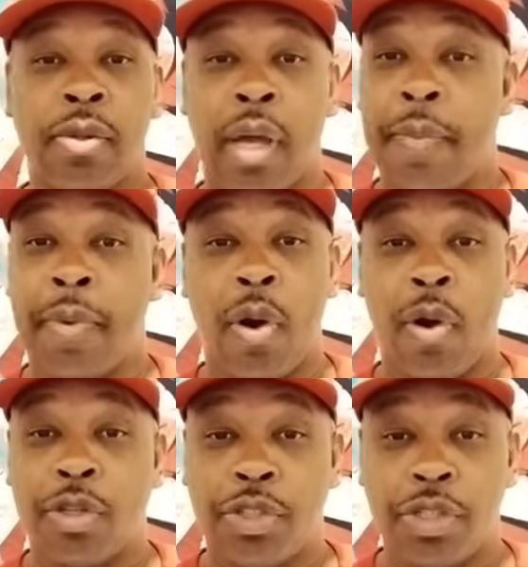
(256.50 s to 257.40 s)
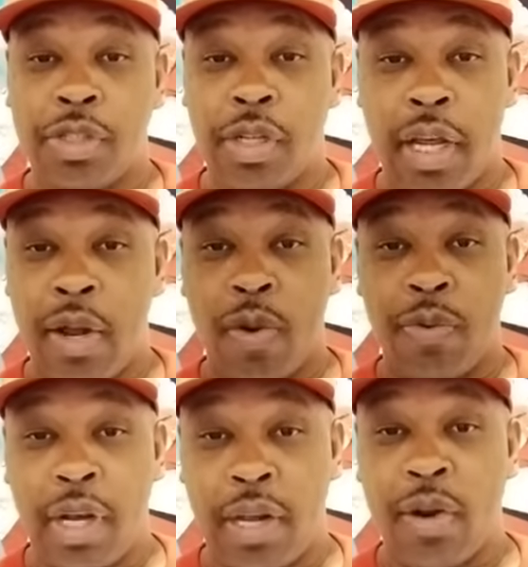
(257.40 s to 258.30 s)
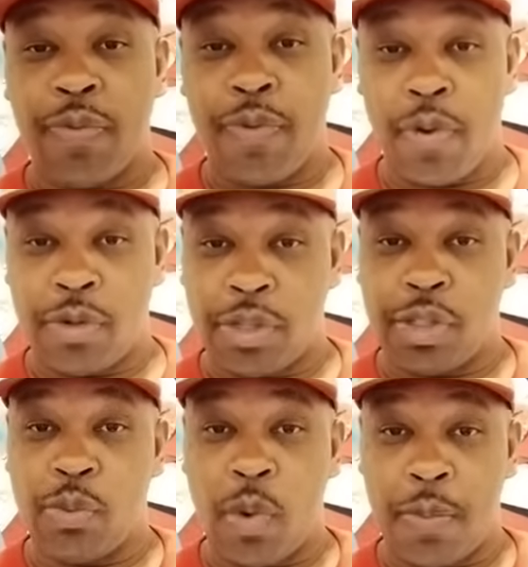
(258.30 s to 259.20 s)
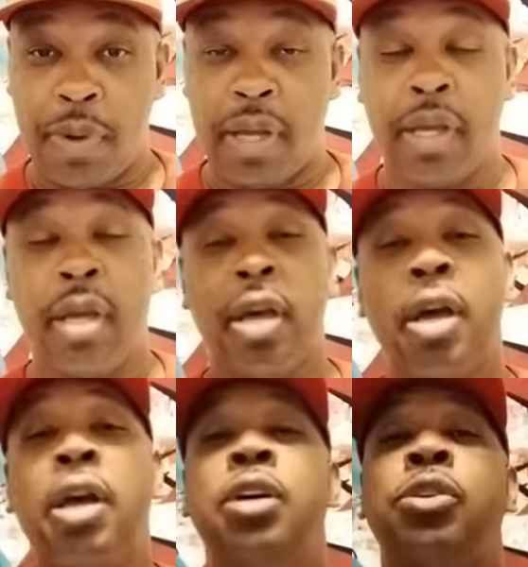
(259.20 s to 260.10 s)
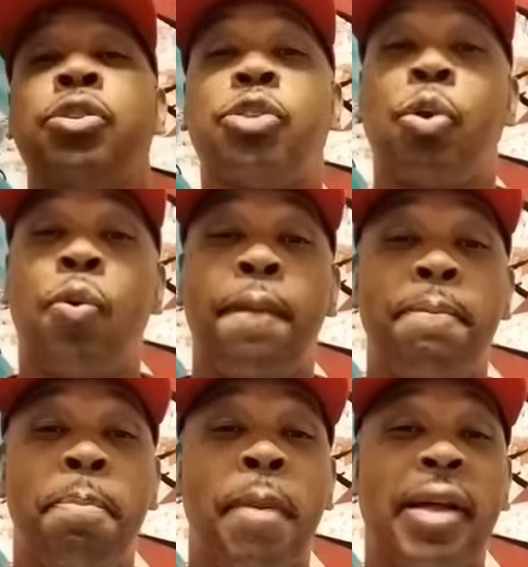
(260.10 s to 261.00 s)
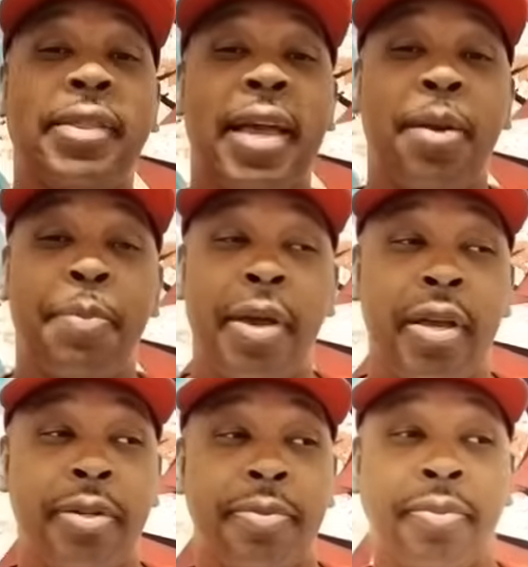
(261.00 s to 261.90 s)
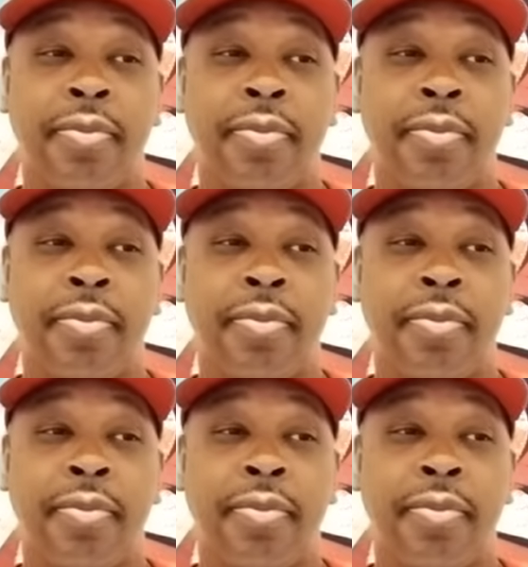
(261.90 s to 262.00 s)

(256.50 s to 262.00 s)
I'm going to call her sister later on when I get off the phone and say she won't play. So my thing being,